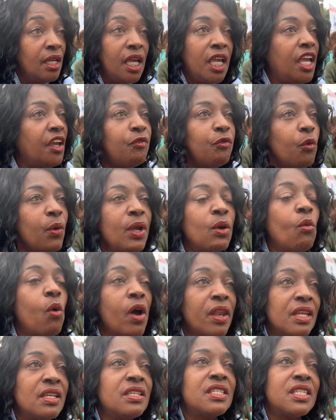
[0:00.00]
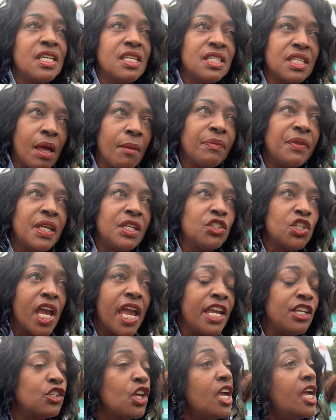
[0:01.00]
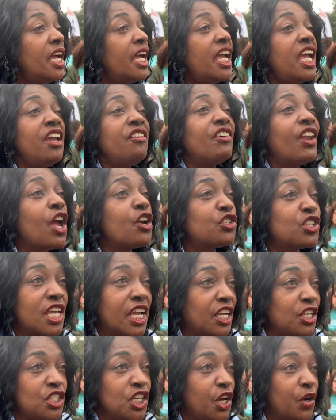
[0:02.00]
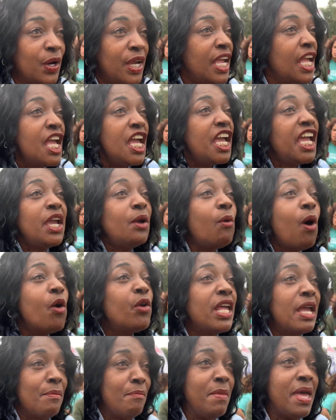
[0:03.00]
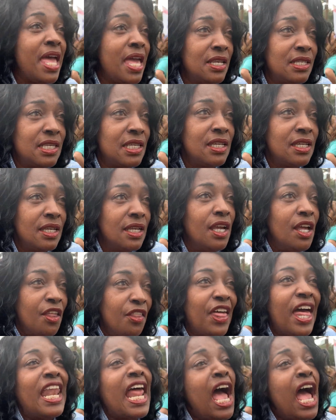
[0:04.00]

if we want to see something change. Even our secretary, he won't admit that